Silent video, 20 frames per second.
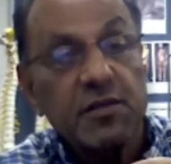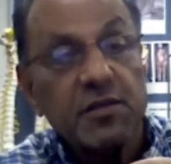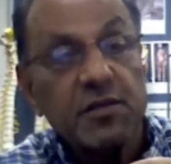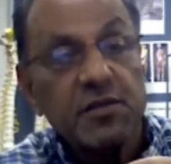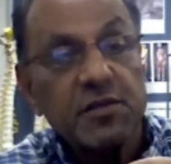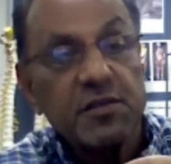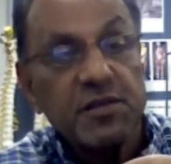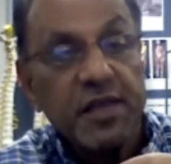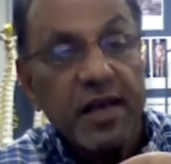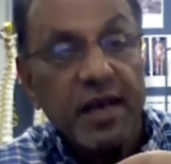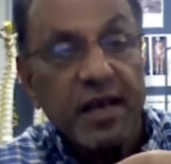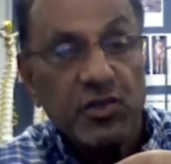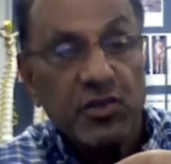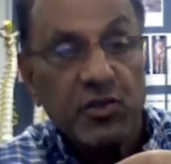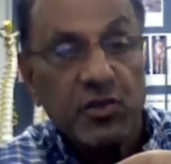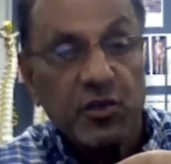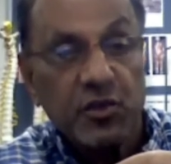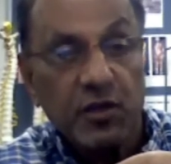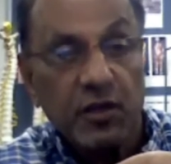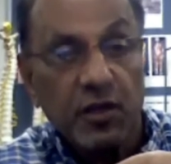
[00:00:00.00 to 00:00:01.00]

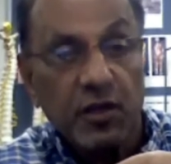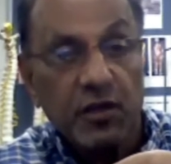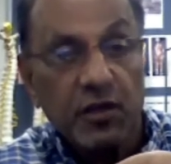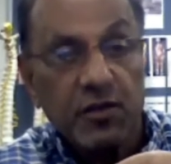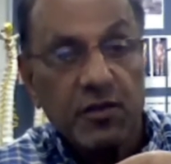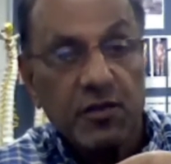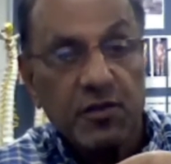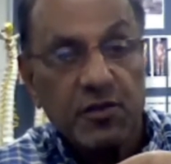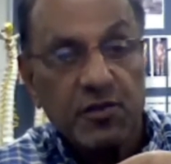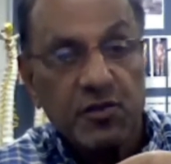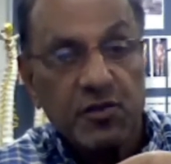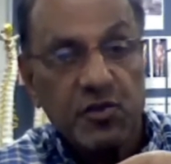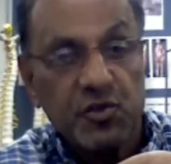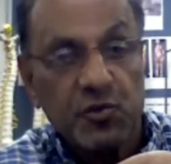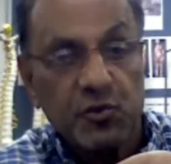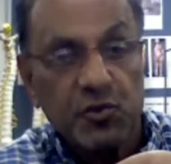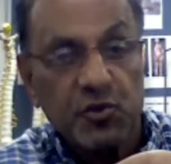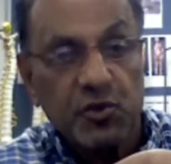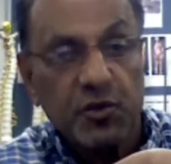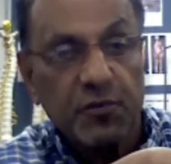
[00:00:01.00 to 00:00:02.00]
sagittal
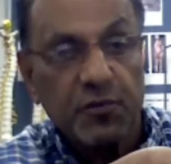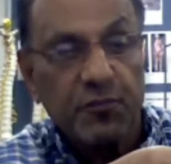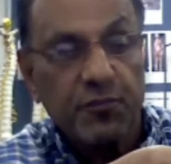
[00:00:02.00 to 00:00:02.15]
suture.